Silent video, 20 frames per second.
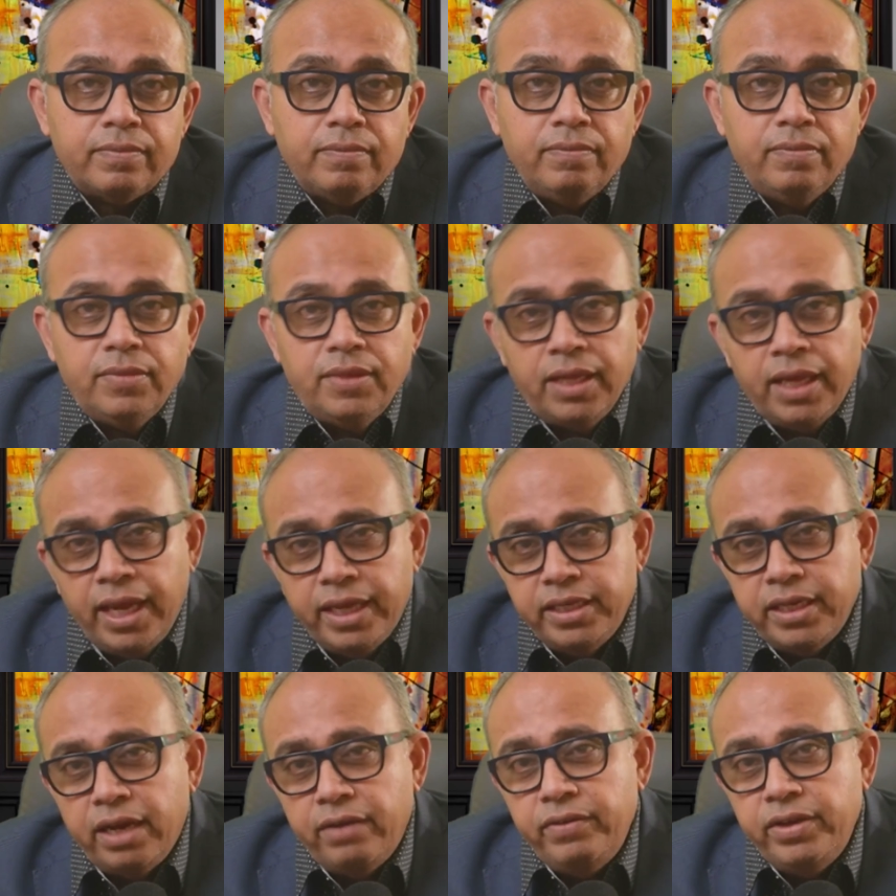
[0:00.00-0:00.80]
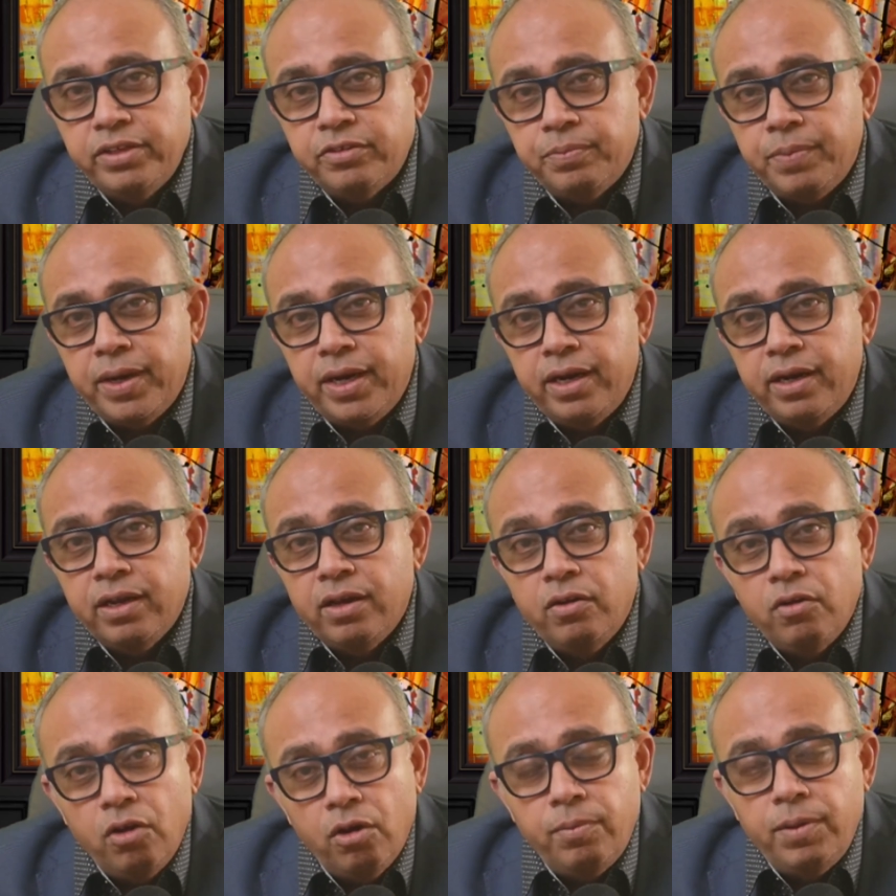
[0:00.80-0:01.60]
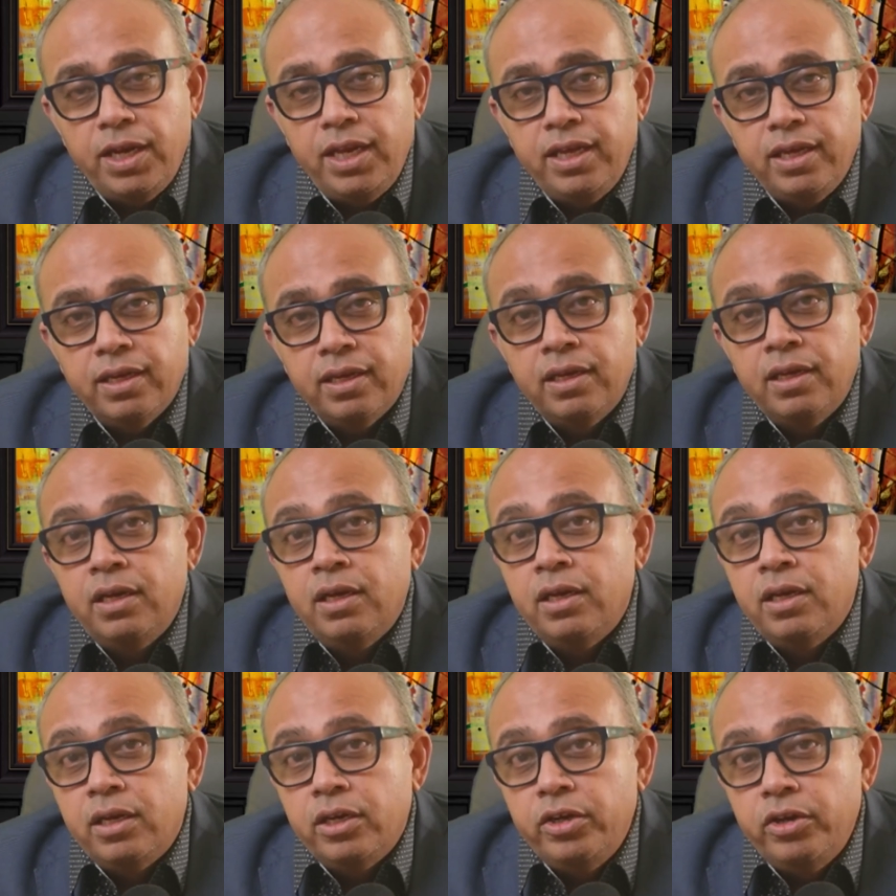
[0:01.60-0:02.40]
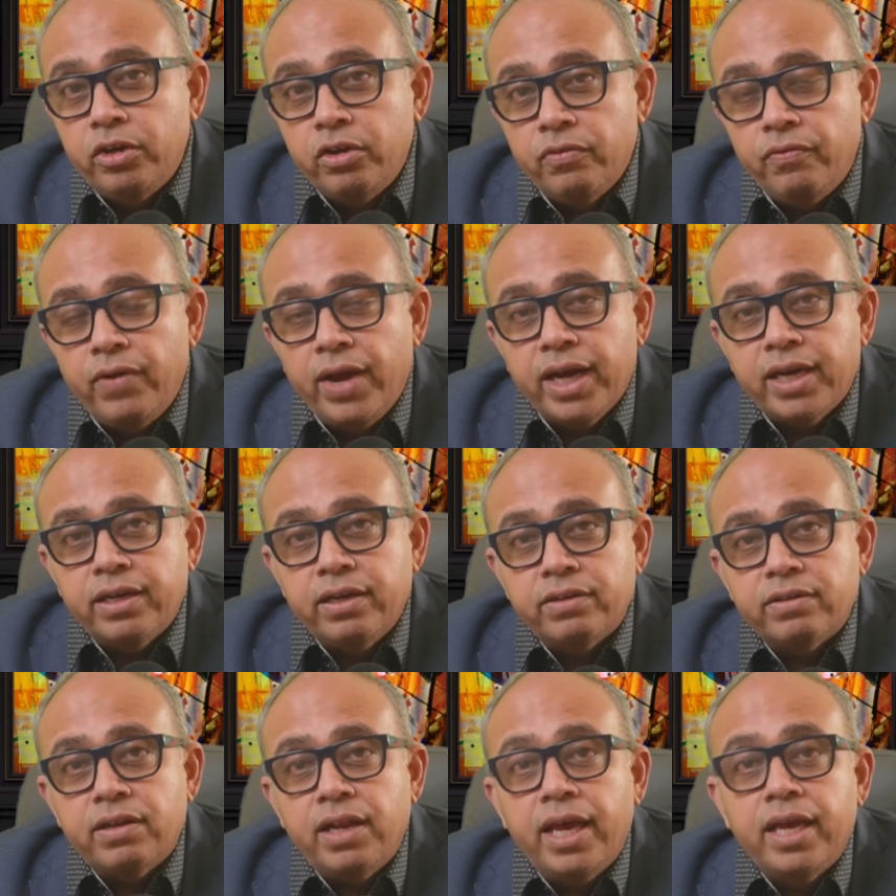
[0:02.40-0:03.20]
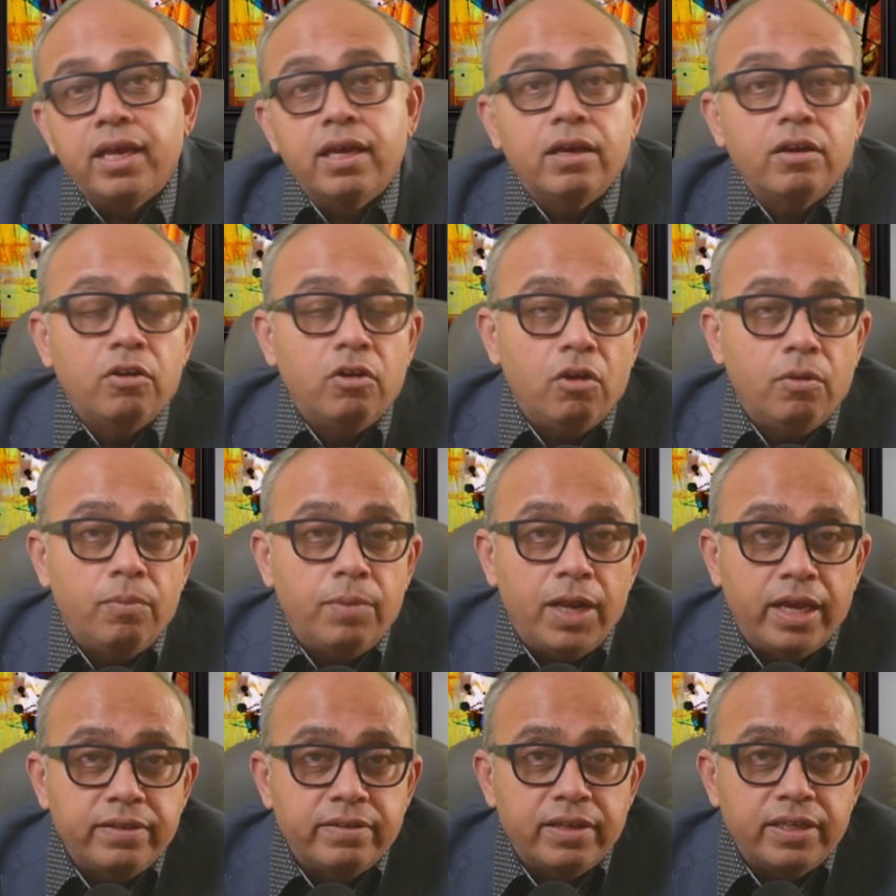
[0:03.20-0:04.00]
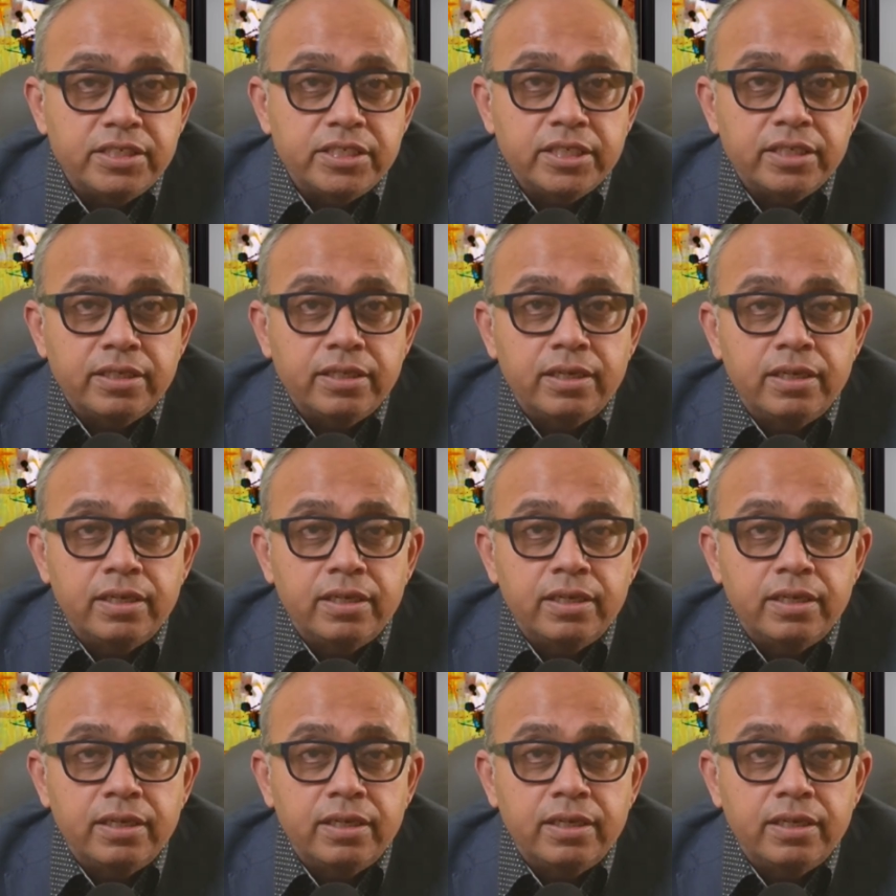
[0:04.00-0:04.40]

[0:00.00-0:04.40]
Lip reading: HIV spread globally due to factors like globalization,